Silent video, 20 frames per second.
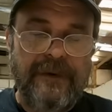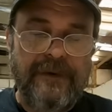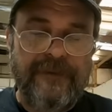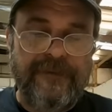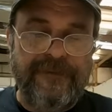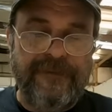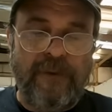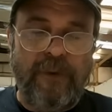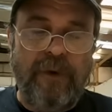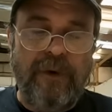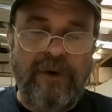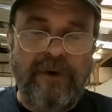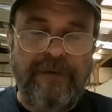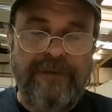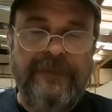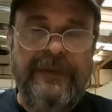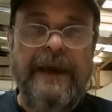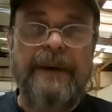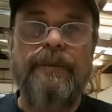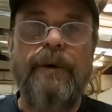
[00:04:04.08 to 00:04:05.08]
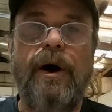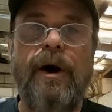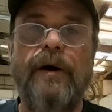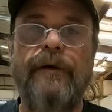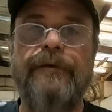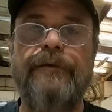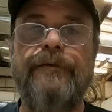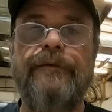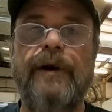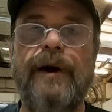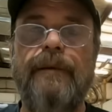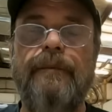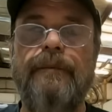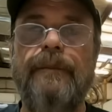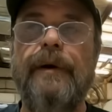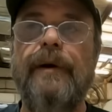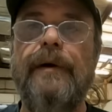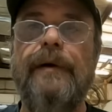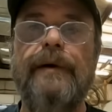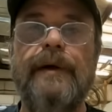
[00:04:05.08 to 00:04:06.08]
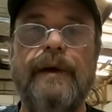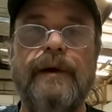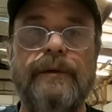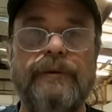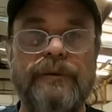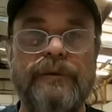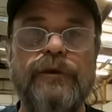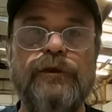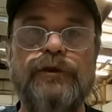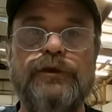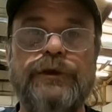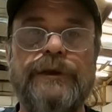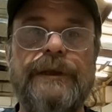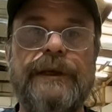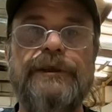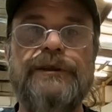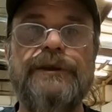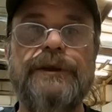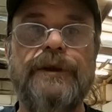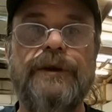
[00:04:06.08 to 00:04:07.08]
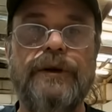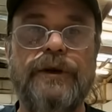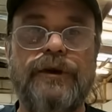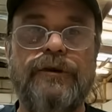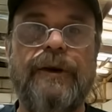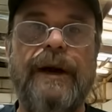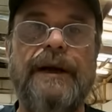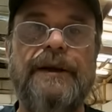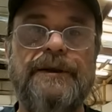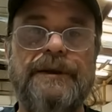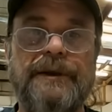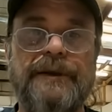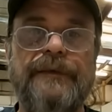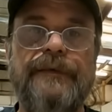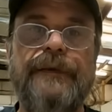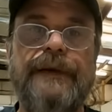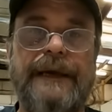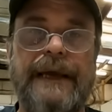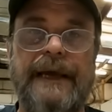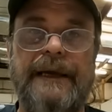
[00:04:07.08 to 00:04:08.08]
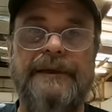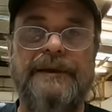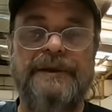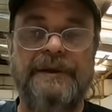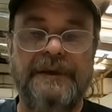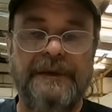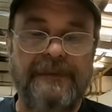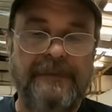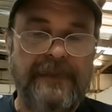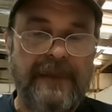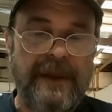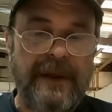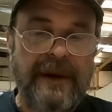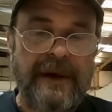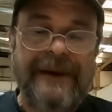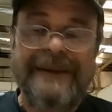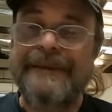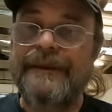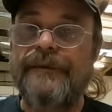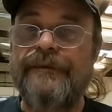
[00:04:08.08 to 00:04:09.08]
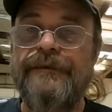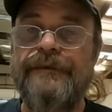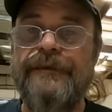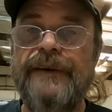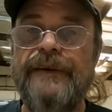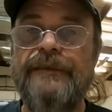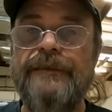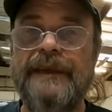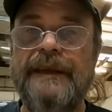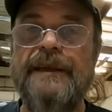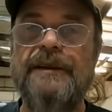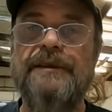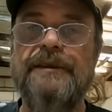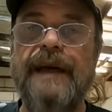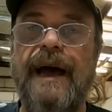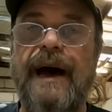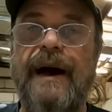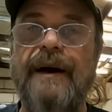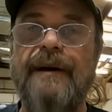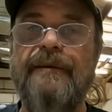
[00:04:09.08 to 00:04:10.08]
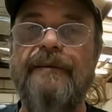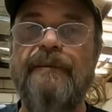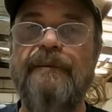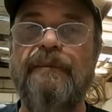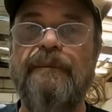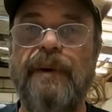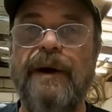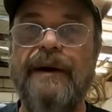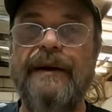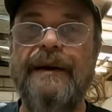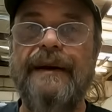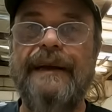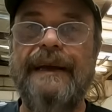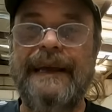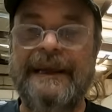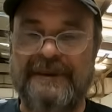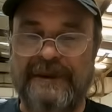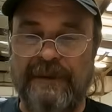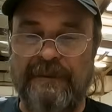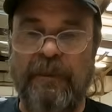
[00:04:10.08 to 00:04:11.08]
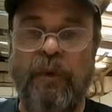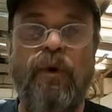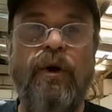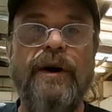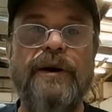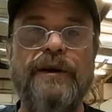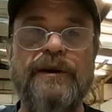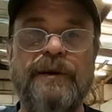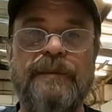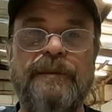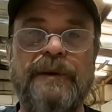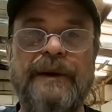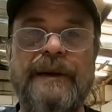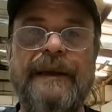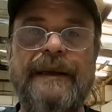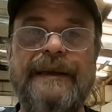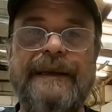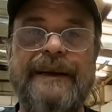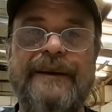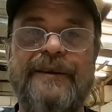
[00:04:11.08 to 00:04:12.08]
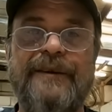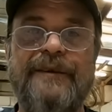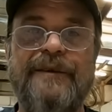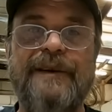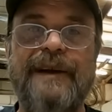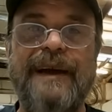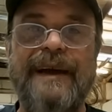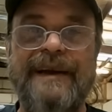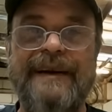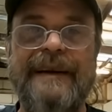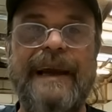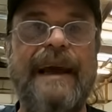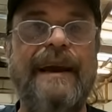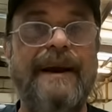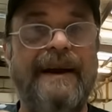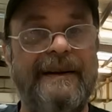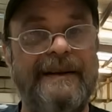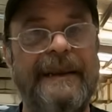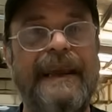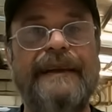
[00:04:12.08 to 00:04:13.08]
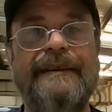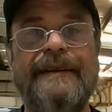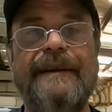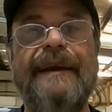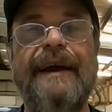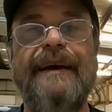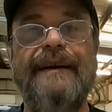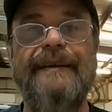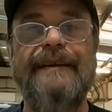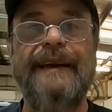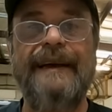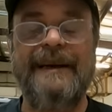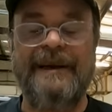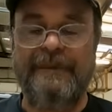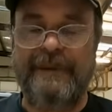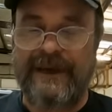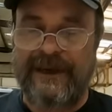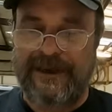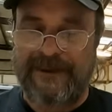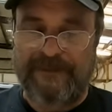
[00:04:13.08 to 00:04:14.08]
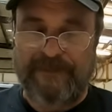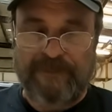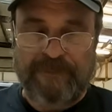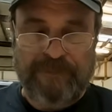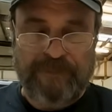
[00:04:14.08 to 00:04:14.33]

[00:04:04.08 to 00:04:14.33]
Four of them are from traditional Chrysler V8s. The fifth is not, but it's important to put in here, and, and I'll get to that in a minute.